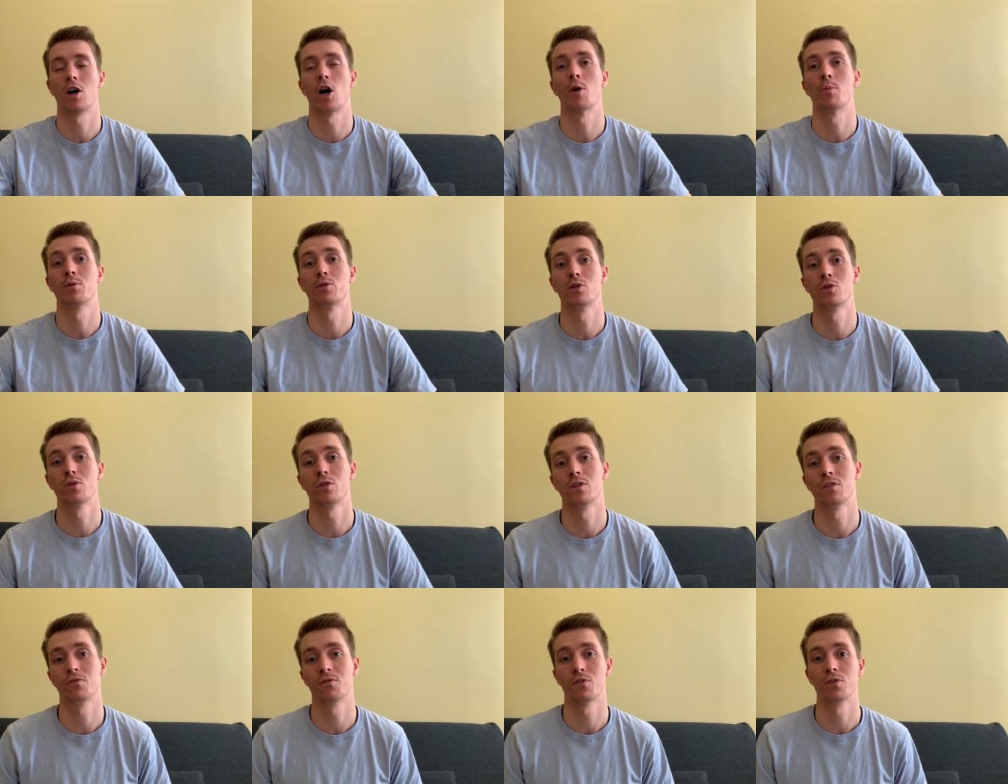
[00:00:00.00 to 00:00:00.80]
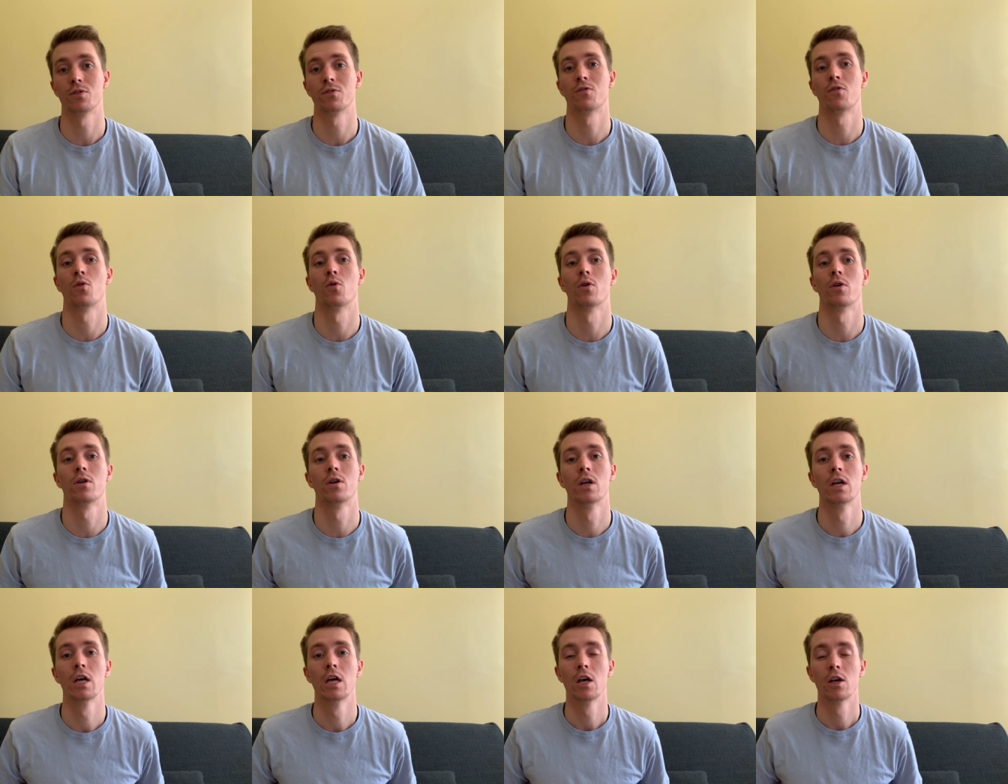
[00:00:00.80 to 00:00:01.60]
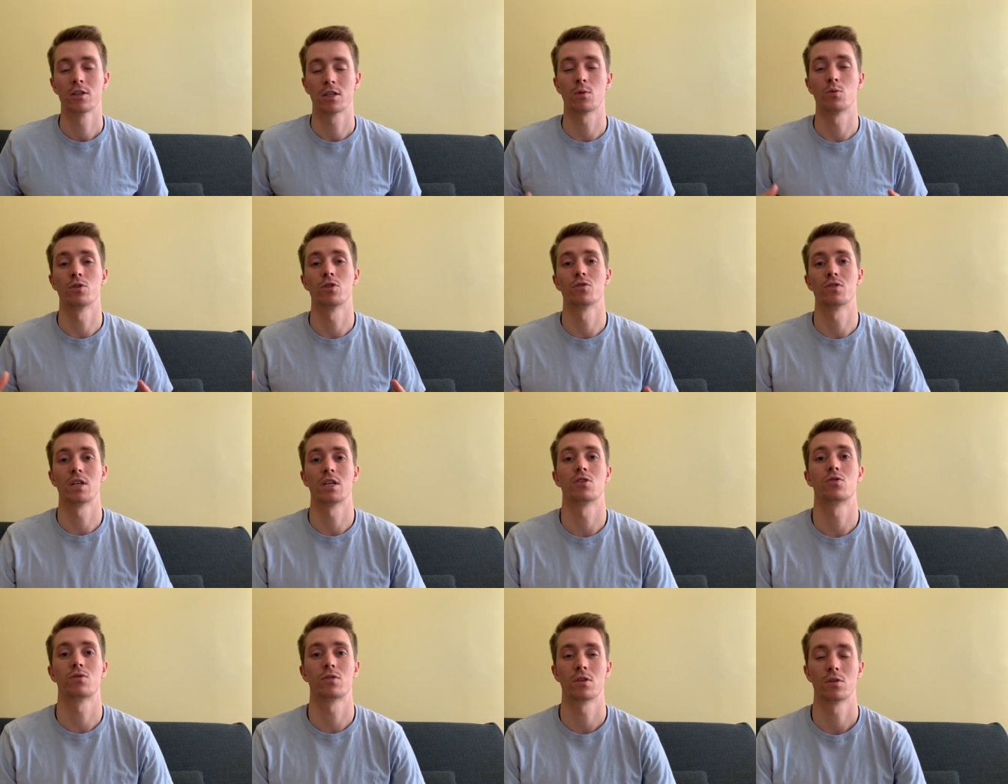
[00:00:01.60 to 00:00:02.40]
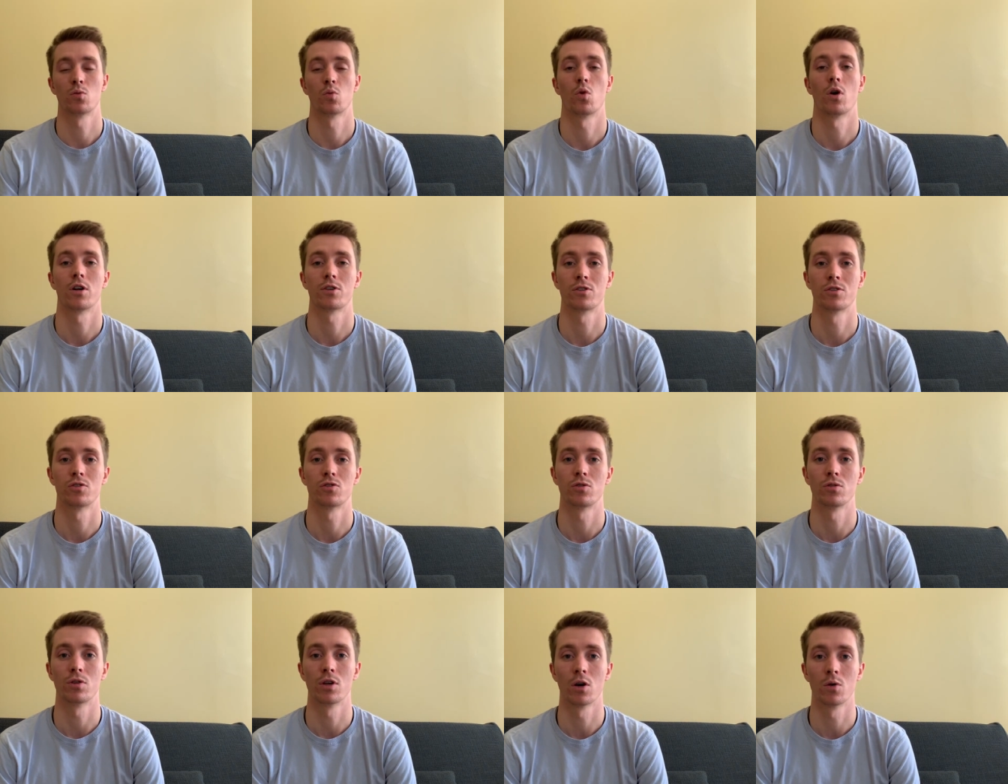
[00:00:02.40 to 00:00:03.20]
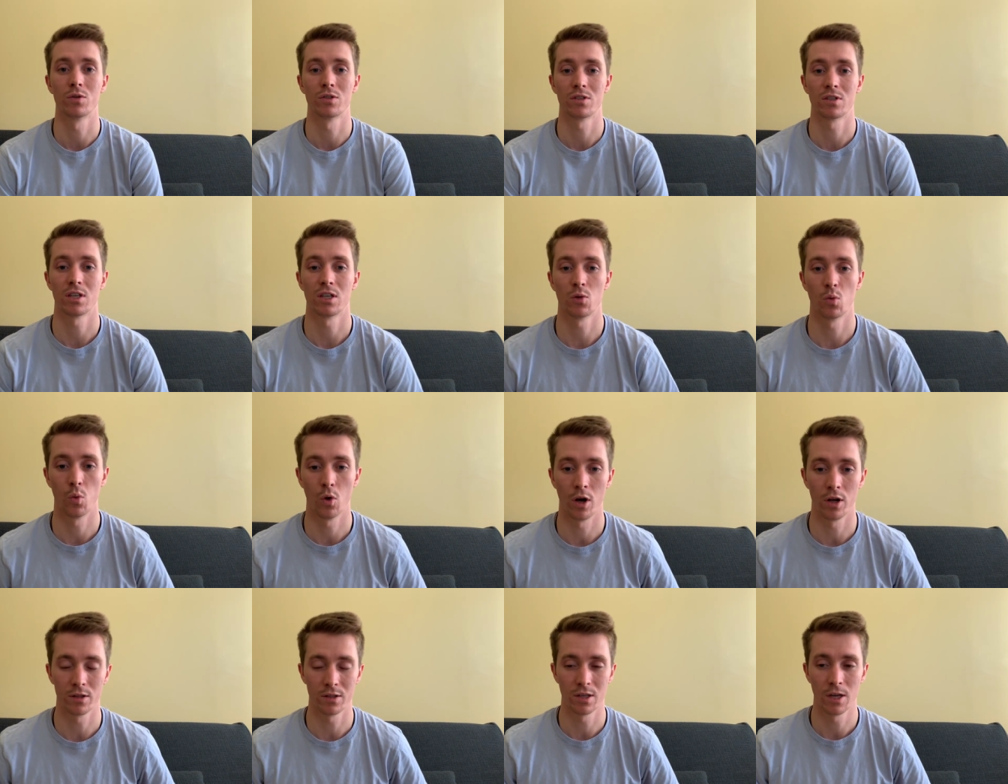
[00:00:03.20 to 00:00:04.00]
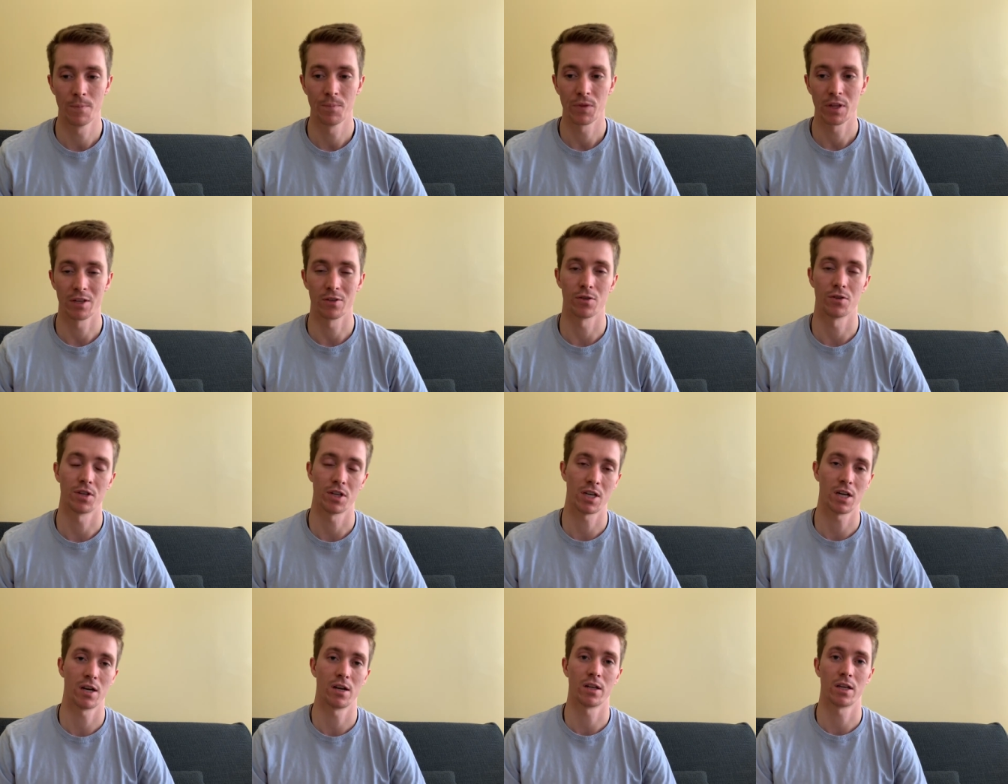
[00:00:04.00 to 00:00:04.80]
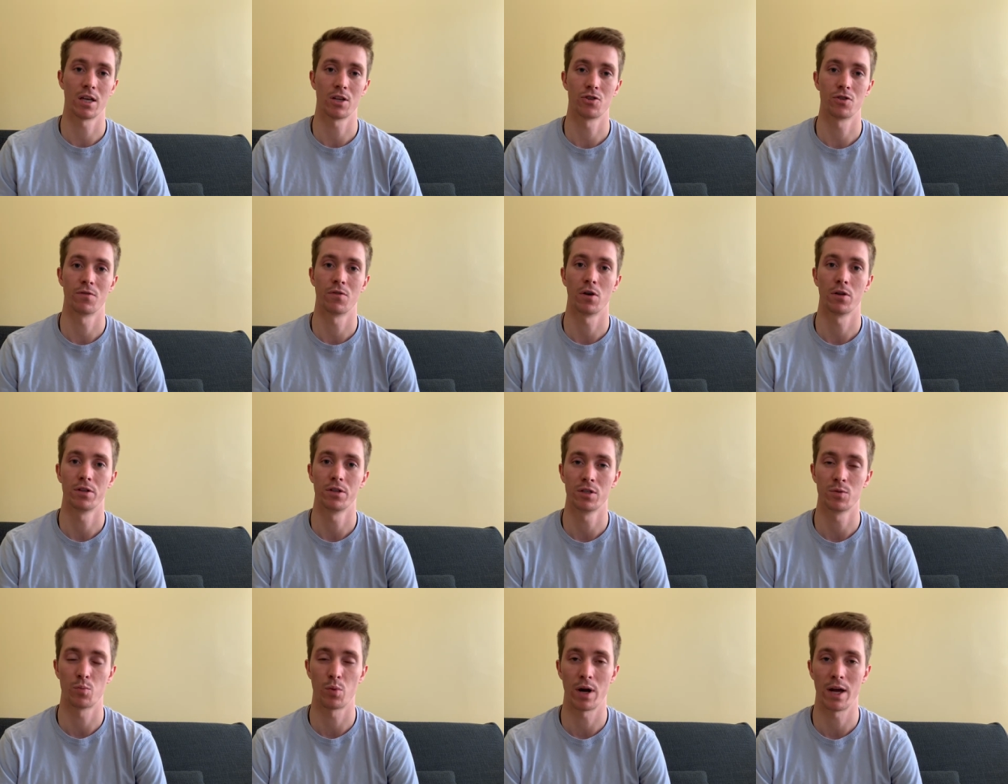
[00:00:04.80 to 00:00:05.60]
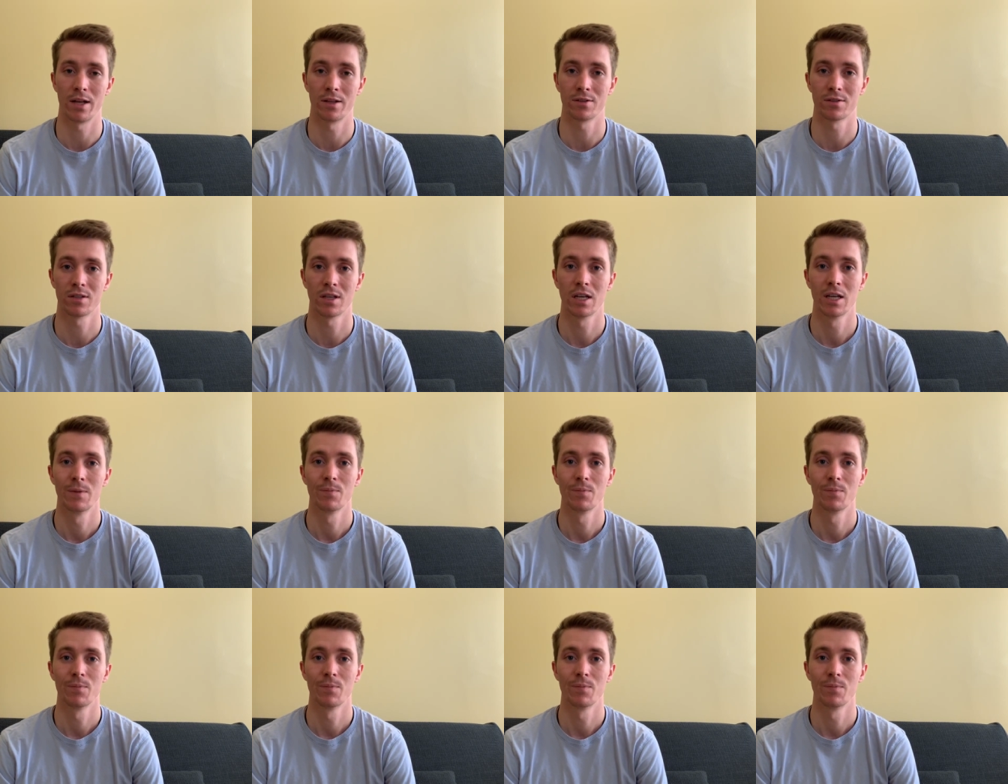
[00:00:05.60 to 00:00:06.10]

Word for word: opportunity for someone who's interested in watches to go and see what is on the cutting edge of all these brands.